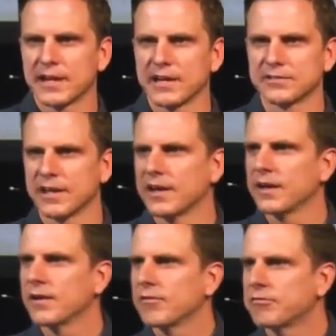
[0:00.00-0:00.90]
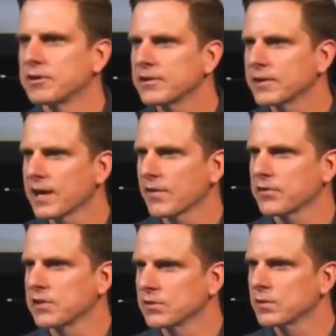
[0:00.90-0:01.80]
is figuring out
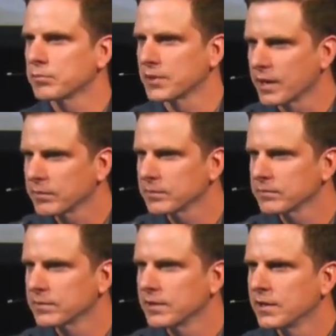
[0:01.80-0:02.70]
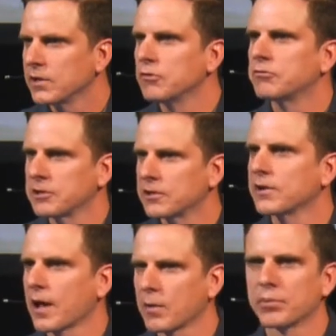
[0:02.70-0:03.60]
that you're the problem, you figured
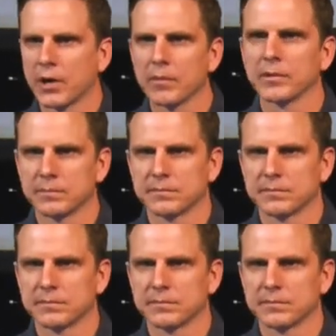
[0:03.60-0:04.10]
out a problem.